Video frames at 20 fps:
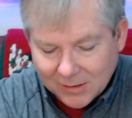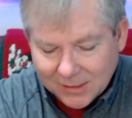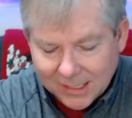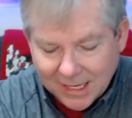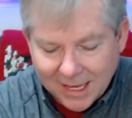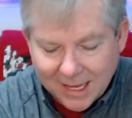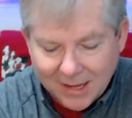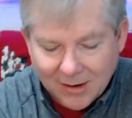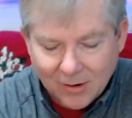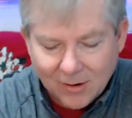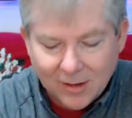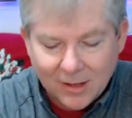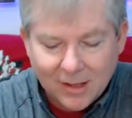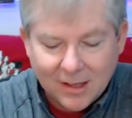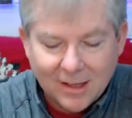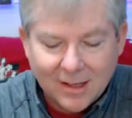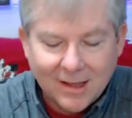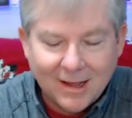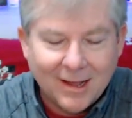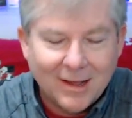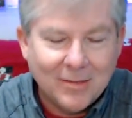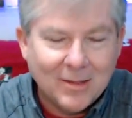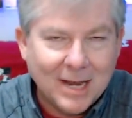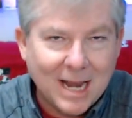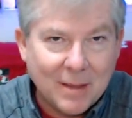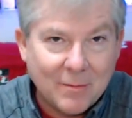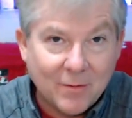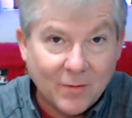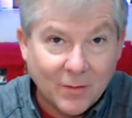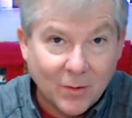say the
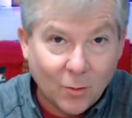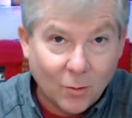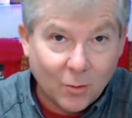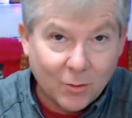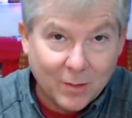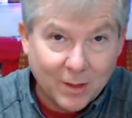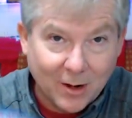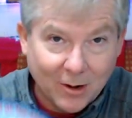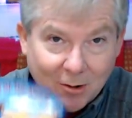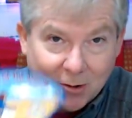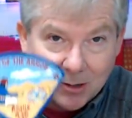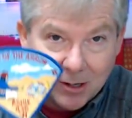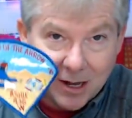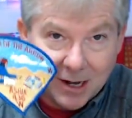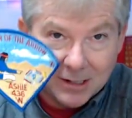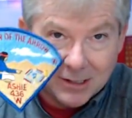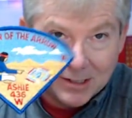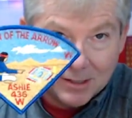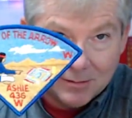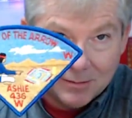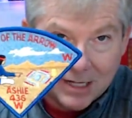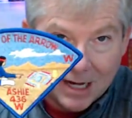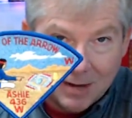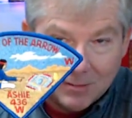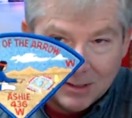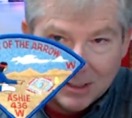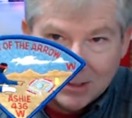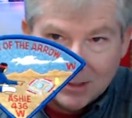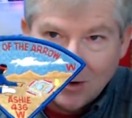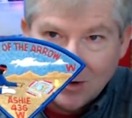name of an Order of the Arrow Lodge,
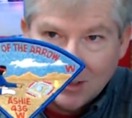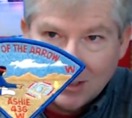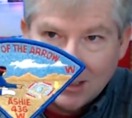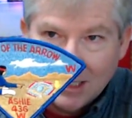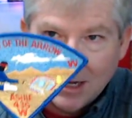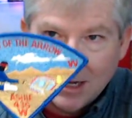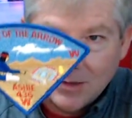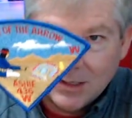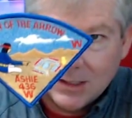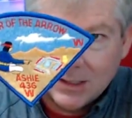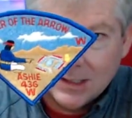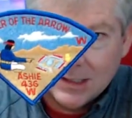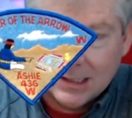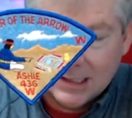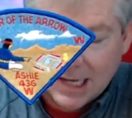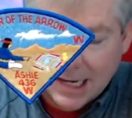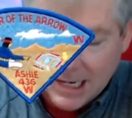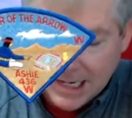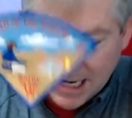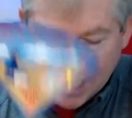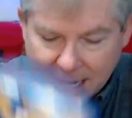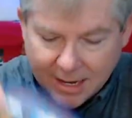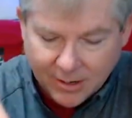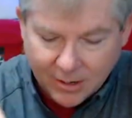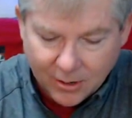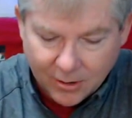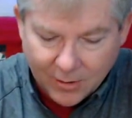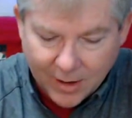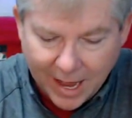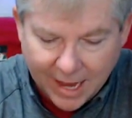sometimes it's hard to tell. This is San
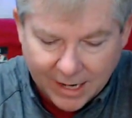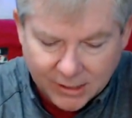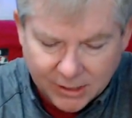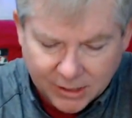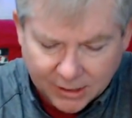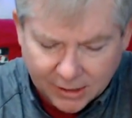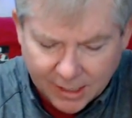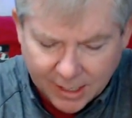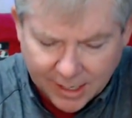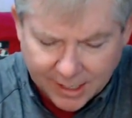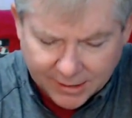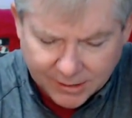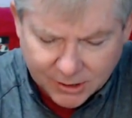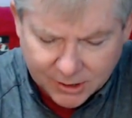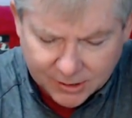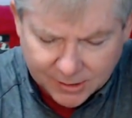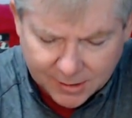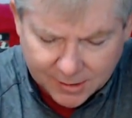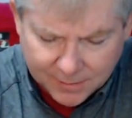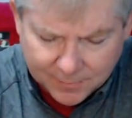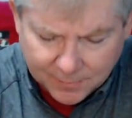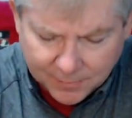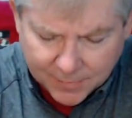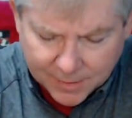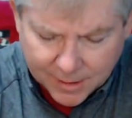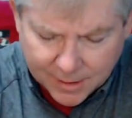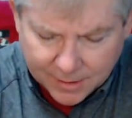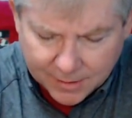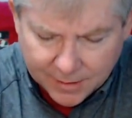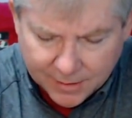Diego, Ashley Lodge.
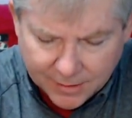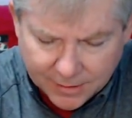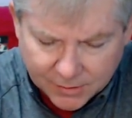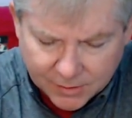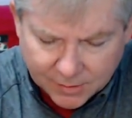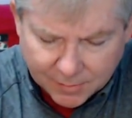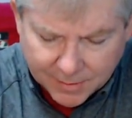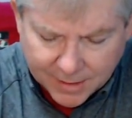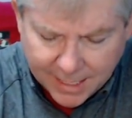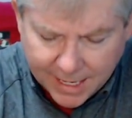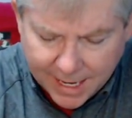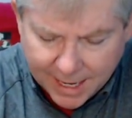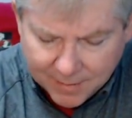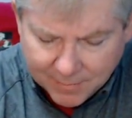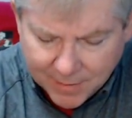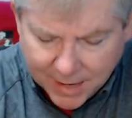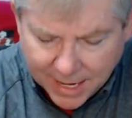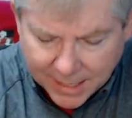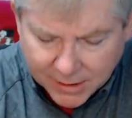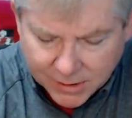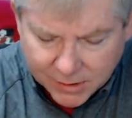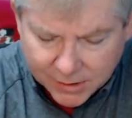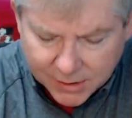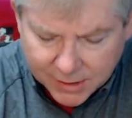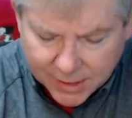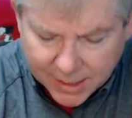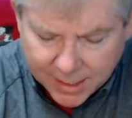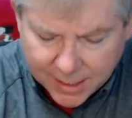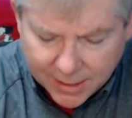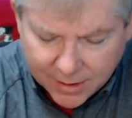Then there's some camp patches
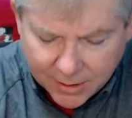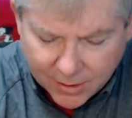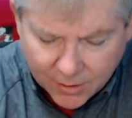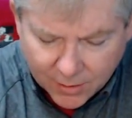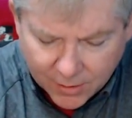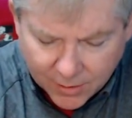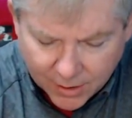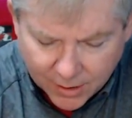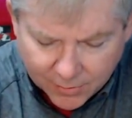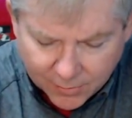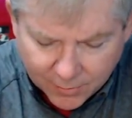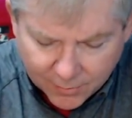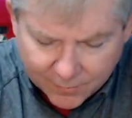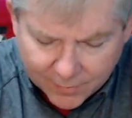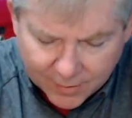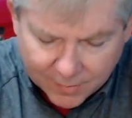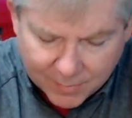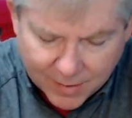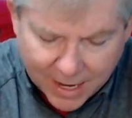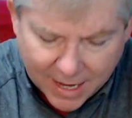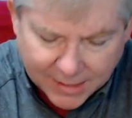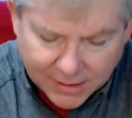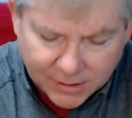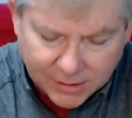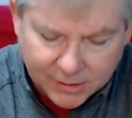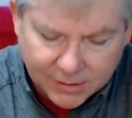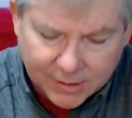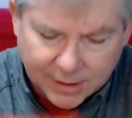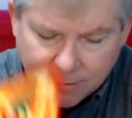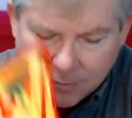in here and other event
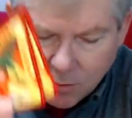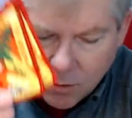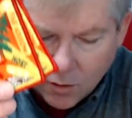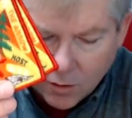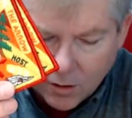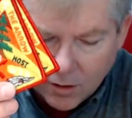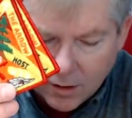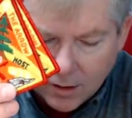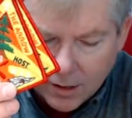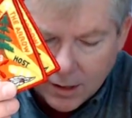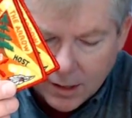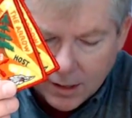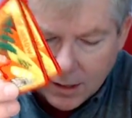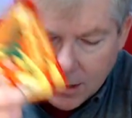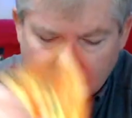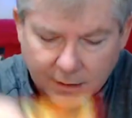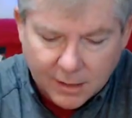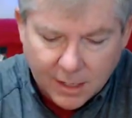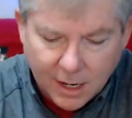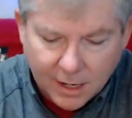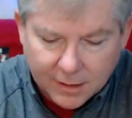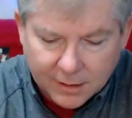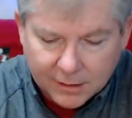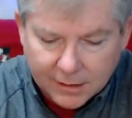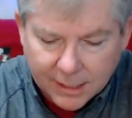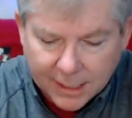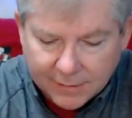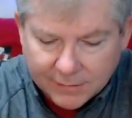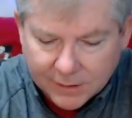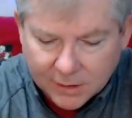patches, then more
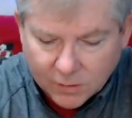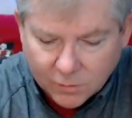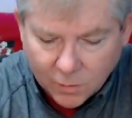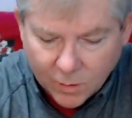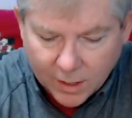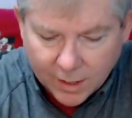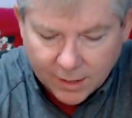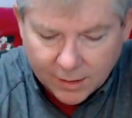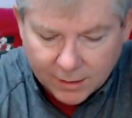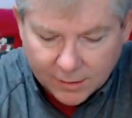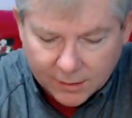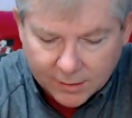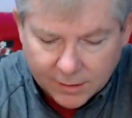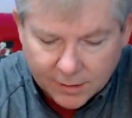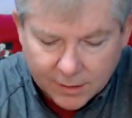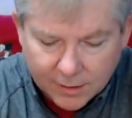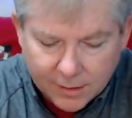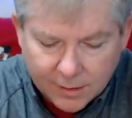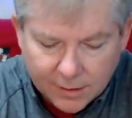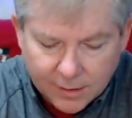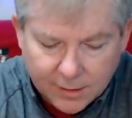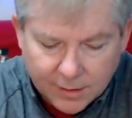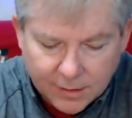conclaves as well.